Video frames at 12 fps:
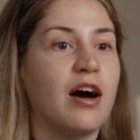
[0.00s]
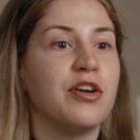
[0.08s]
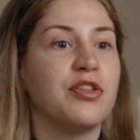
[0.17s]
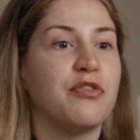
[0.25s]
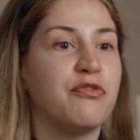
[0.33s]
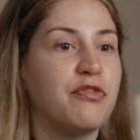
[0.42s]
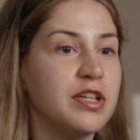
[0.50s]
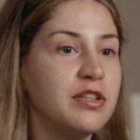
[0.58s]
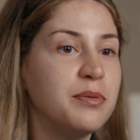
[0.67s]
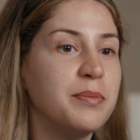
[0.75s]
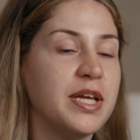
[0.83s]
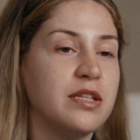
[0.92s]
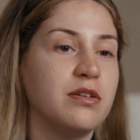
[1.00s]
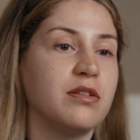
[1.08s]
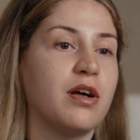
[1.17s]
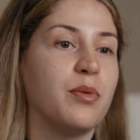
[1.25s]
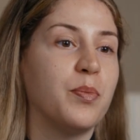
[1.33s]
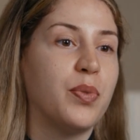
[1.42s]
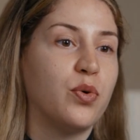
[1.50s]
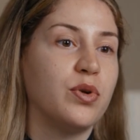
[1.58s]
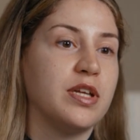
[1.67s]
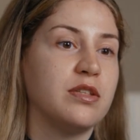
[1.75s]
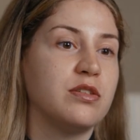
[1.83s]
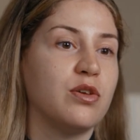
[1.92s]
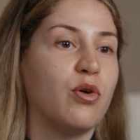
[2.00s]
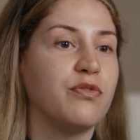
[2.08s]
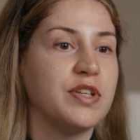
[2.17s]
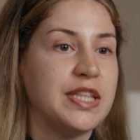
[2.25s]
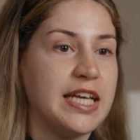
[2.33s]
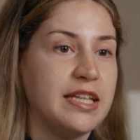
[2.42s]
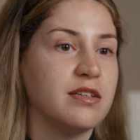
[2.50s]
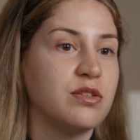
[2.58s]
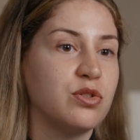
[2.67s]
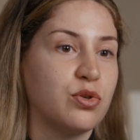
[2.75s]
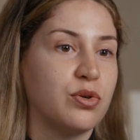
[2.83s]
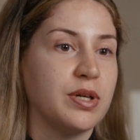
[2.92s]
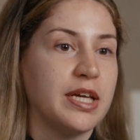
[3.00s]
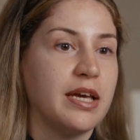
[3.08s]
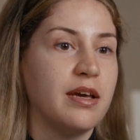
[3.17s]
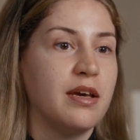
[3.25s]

are the fundamental components of a data story,